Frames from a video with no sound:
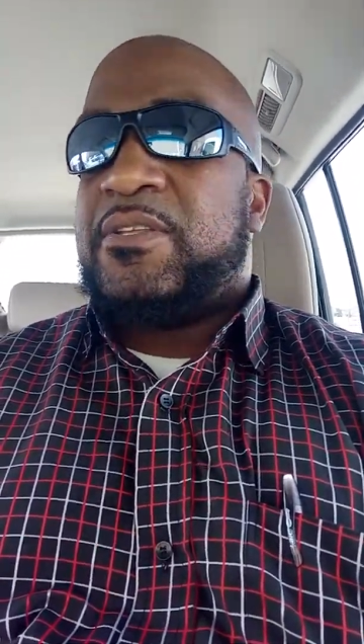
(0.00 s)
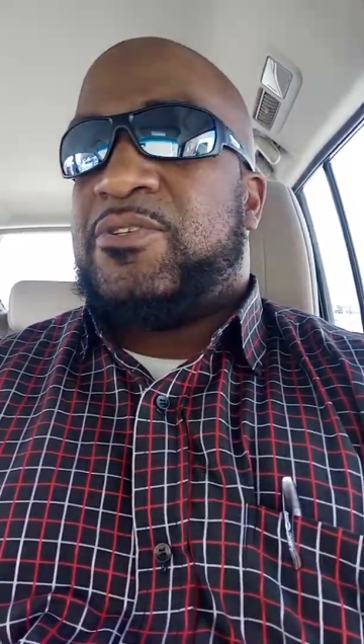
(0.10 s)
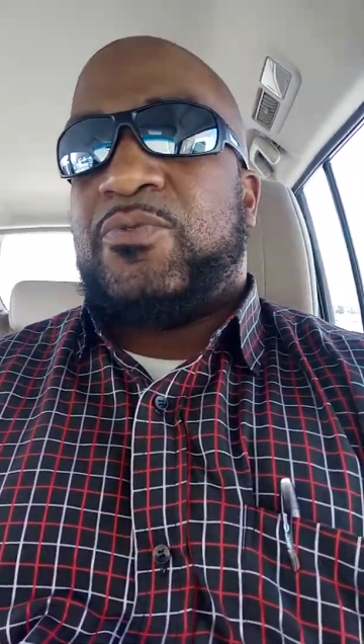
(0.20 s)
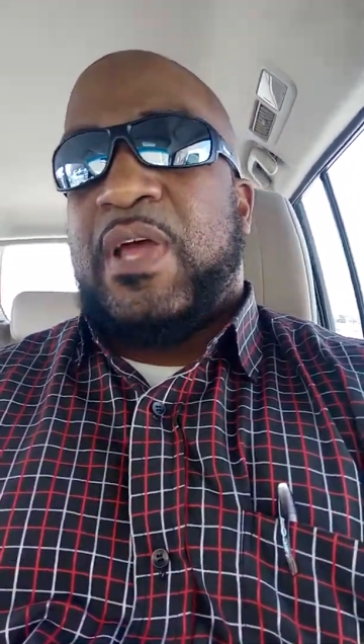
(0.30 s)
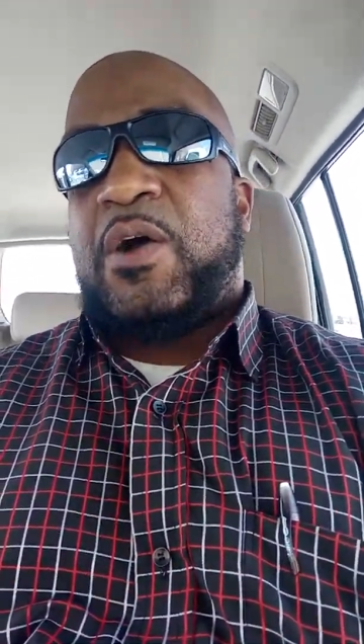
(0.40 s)

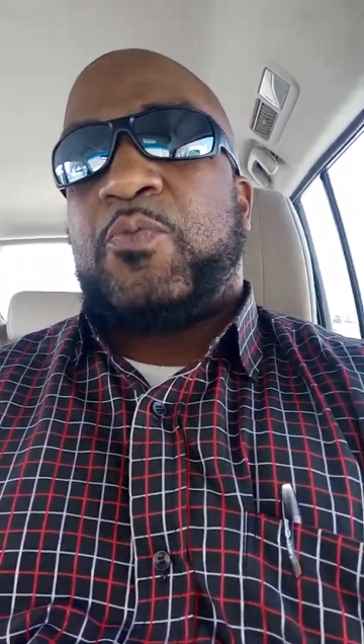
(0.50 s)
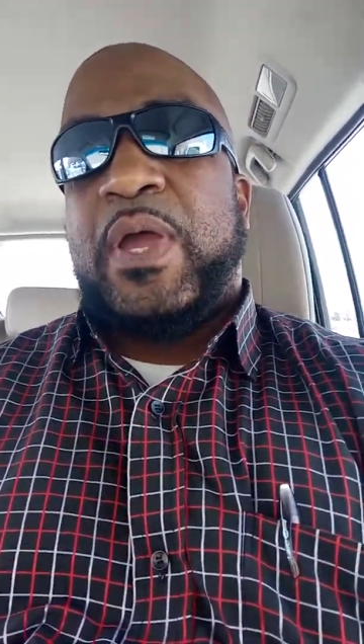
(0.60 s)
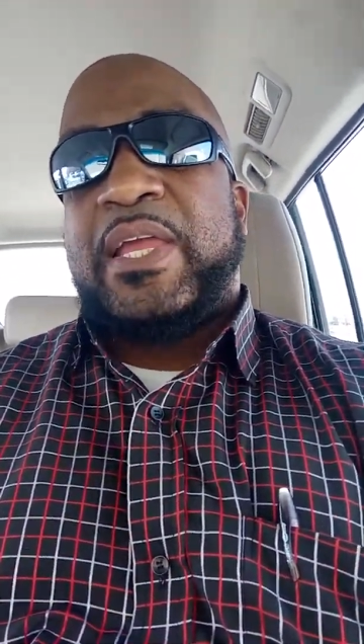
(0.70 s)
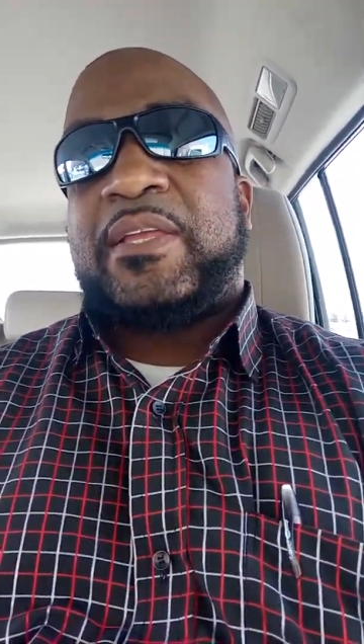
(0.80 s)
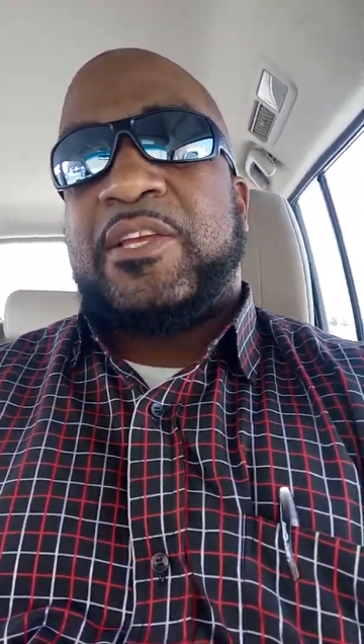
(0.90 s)
Do not
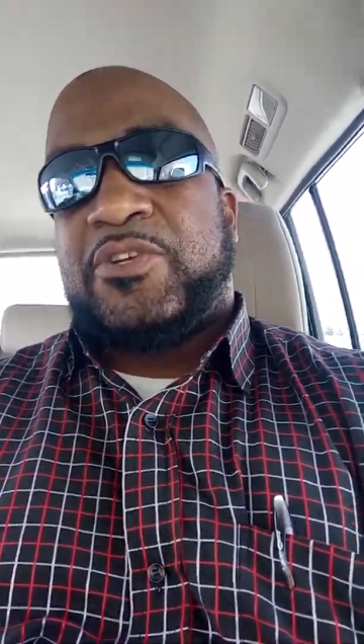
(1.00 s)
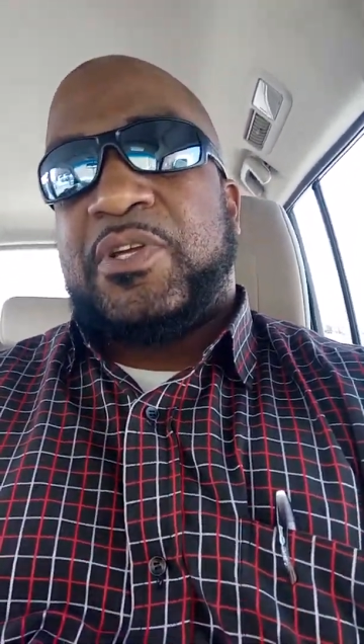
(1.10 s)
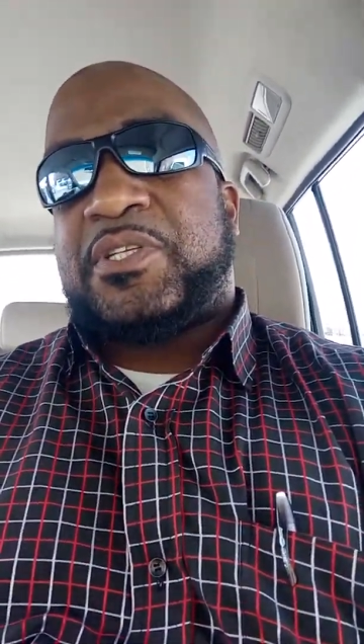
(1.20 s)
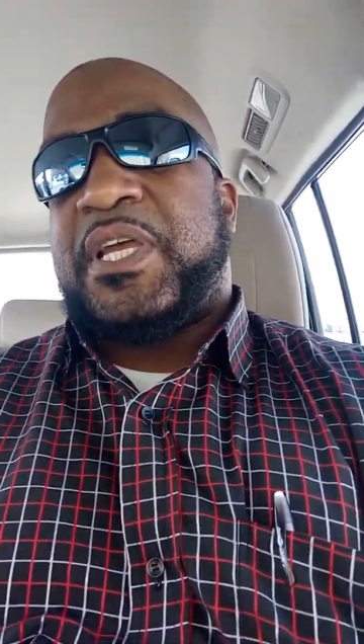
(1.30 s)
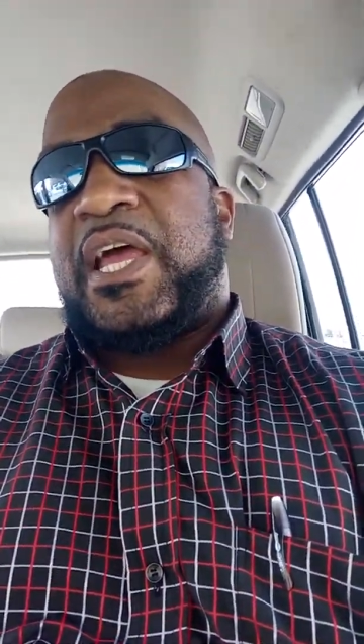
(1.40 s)
wait. Get
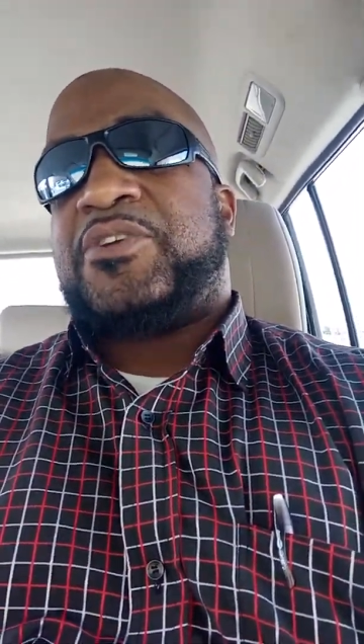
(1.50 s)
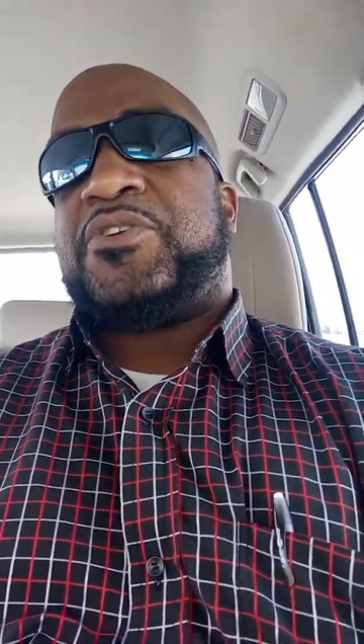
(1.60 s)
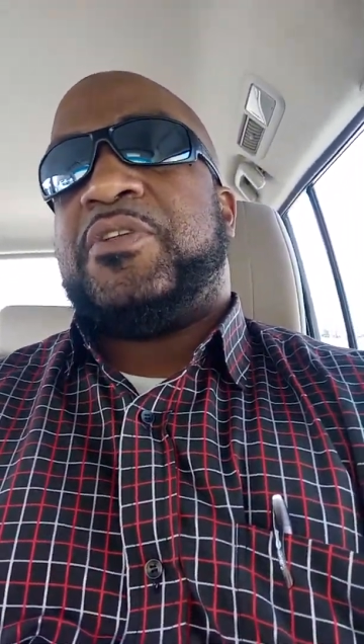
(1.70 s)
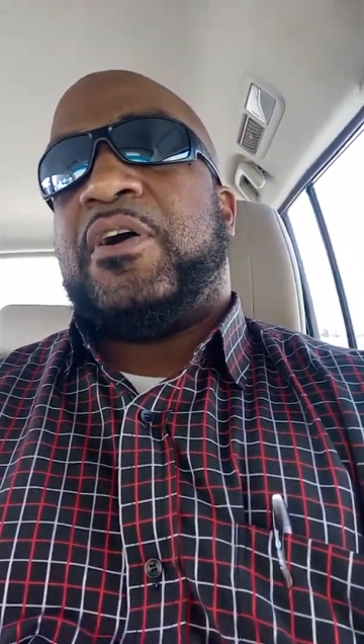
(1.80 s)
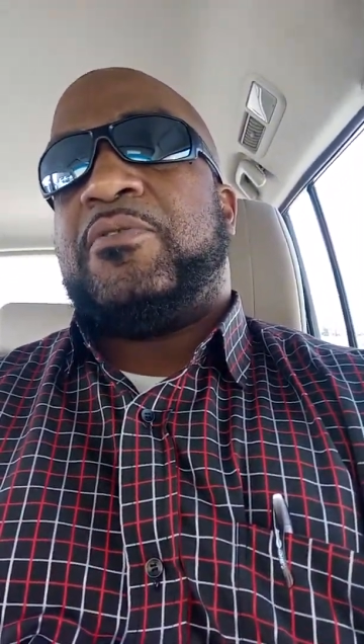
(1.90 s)
your
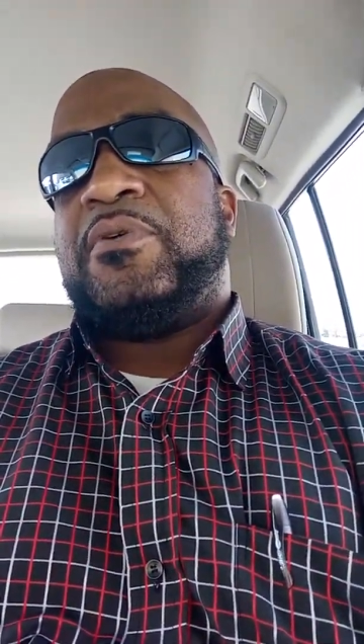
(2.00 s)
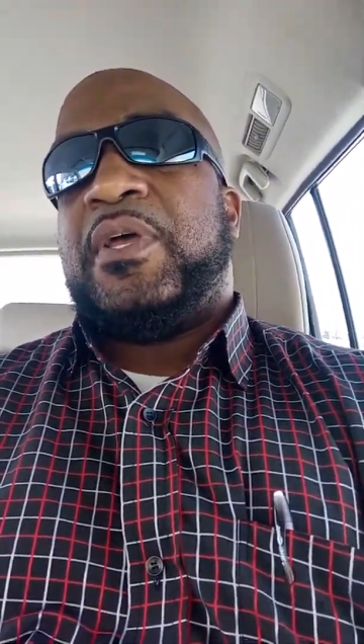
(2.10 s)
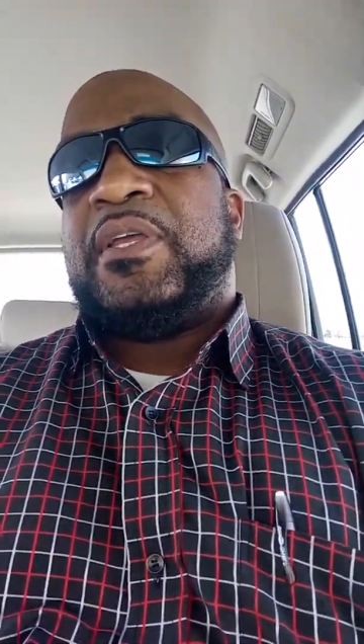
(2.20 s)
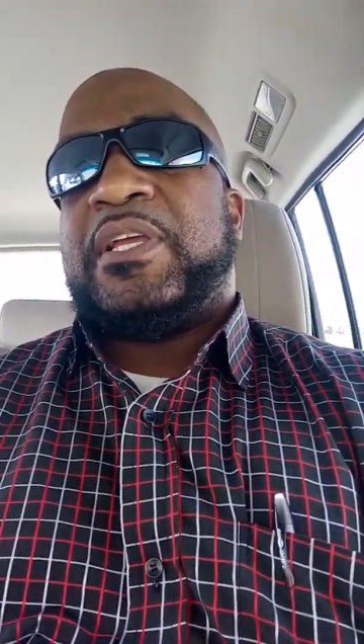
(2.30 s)
test, you know.